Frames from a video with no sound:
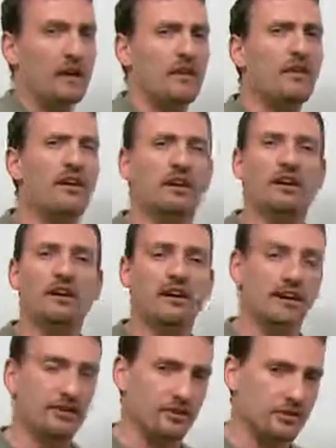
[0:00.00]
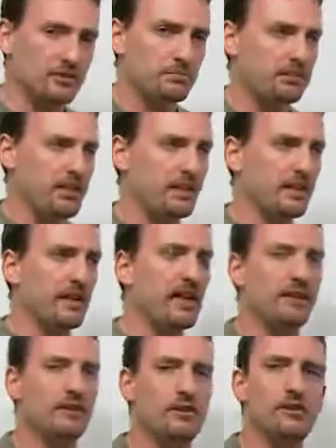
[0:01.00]
There are others, but the
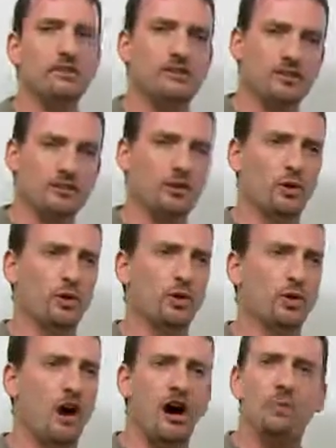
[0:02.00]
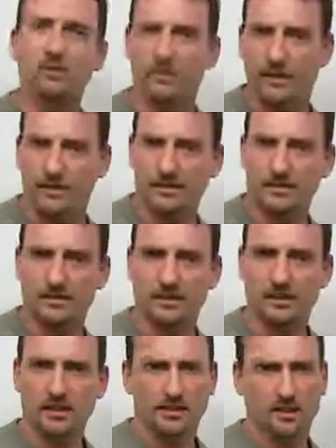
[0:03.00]
others are so obvious
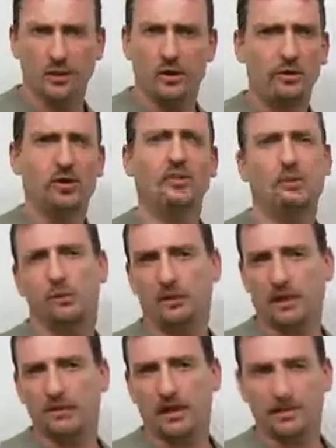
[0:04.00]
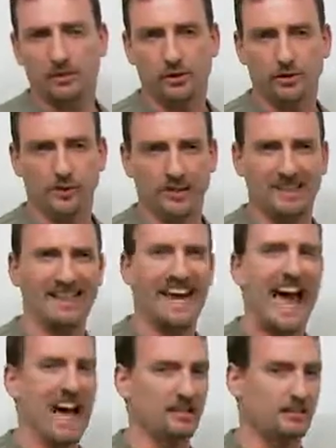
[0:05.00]
that we don't need to worry about them too much. Like
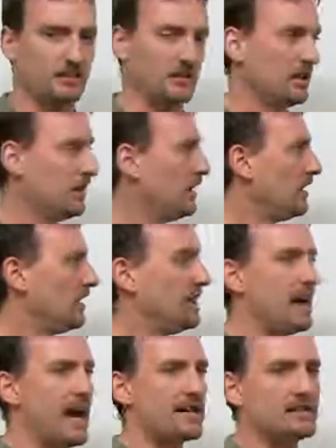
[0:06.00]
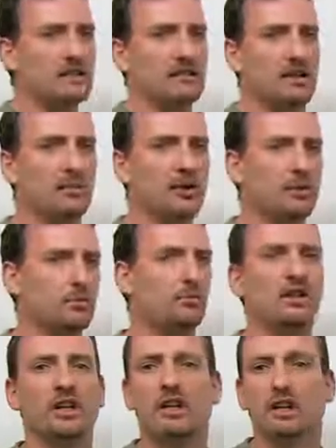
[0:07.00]
ask. He asked someone to
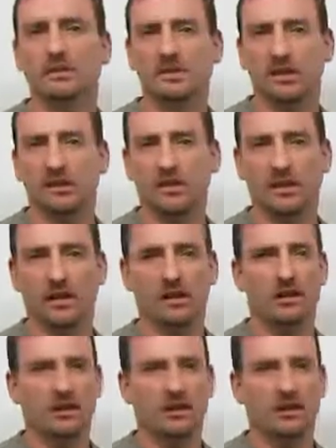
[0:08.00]
bring him something.